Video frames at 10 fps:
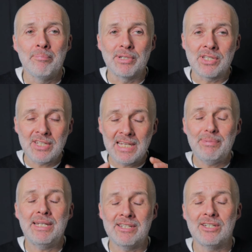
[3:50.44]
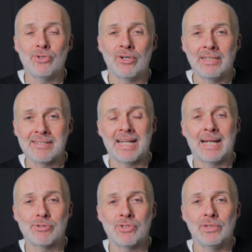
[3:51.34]
But CBD oil is
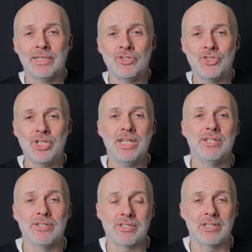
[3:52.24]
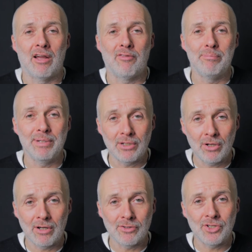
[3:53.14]
absolutely genius stuff
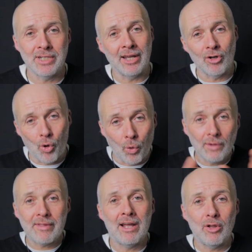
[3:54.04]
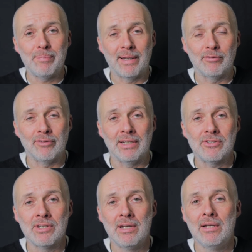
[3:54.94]
because you get all of the health
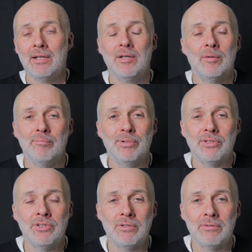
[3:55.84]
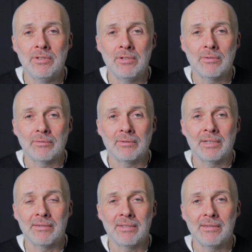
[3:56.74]
benefits, but you don't
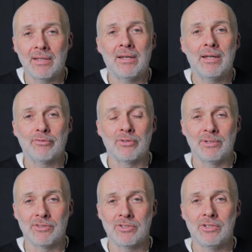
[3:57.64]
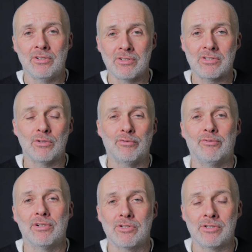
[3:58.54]
get the high from it, so you can still
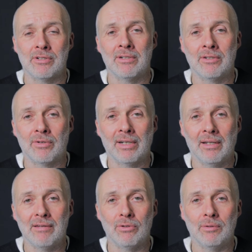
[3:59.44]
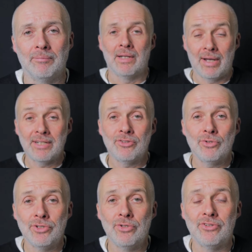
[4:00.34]
function at a great level. Now I do
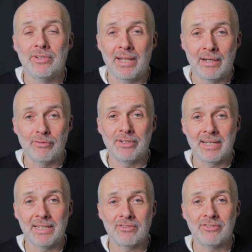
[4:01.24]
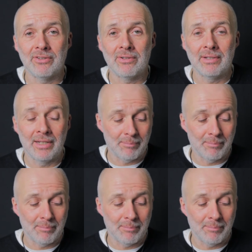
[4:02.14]
use it every day still.